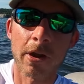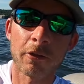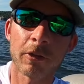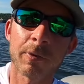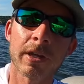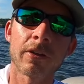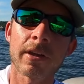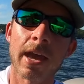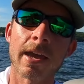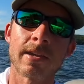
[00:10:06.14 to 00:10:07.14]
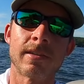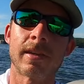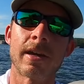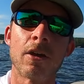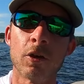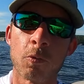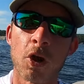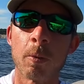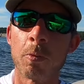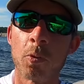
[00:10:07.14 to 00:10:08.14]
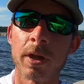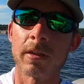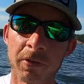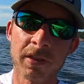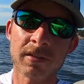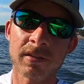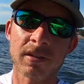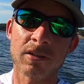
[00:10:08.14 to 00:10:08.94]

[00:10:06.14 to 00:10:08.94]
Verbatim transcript: another thing we can look at is like an underwater point but this